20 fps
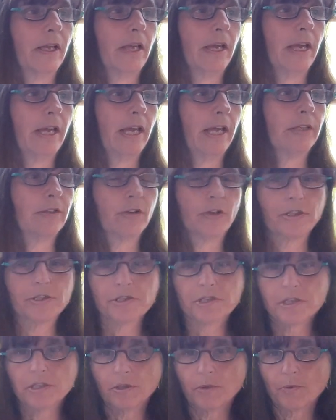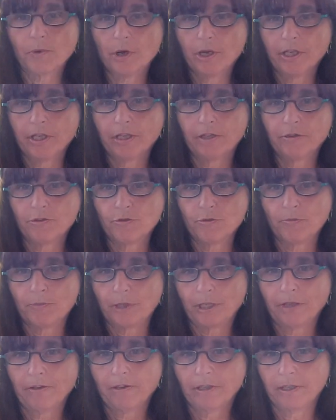and God is still working to
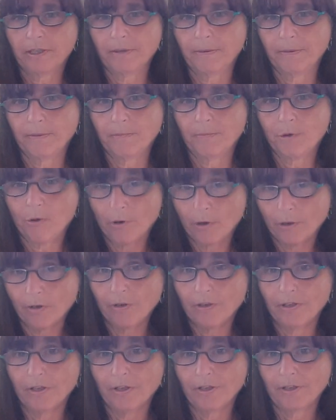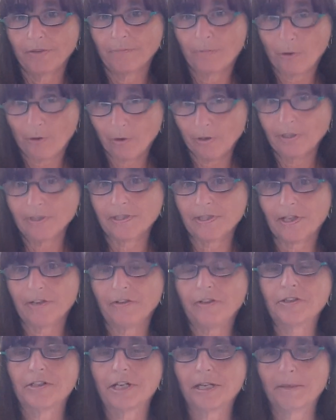bring the pearls and
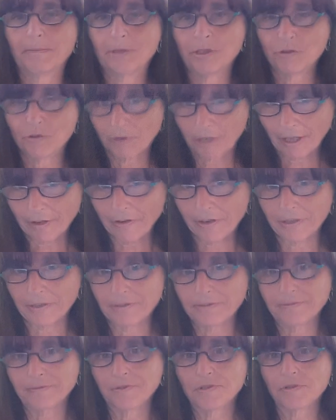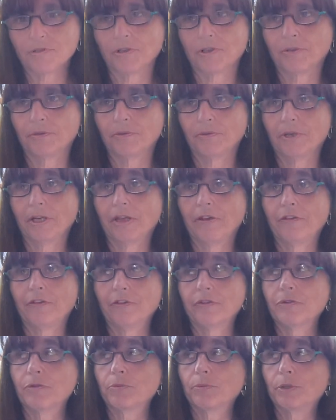the diamond together. And
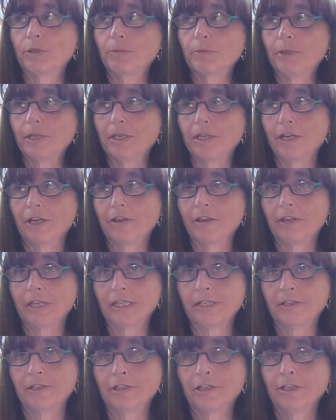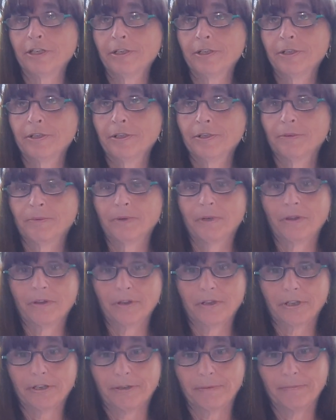this will be, I think, when
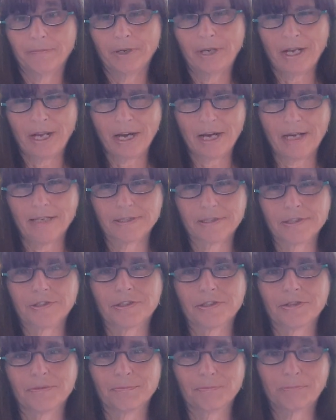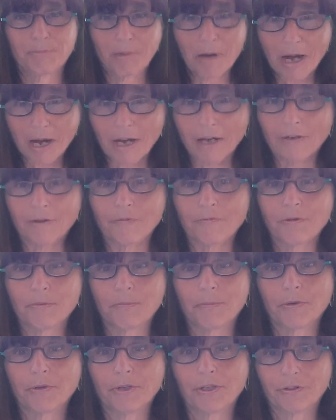the last part of the
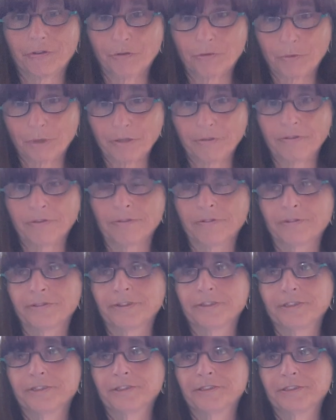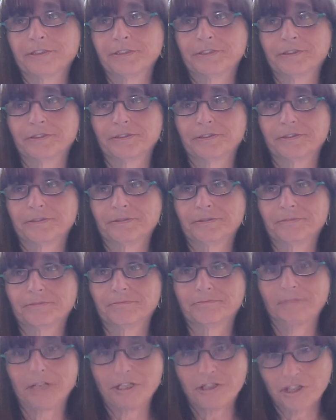book is written,
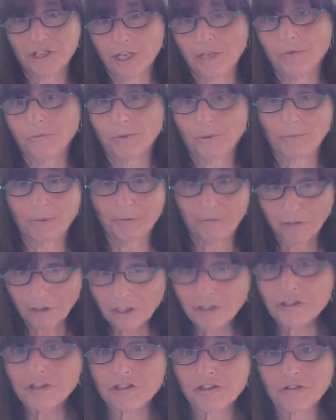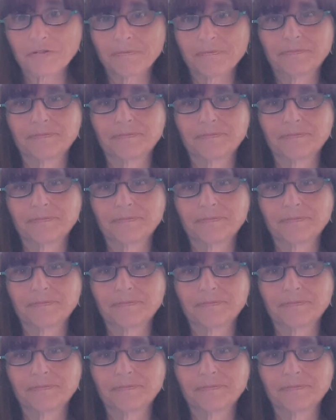my chain will be finished.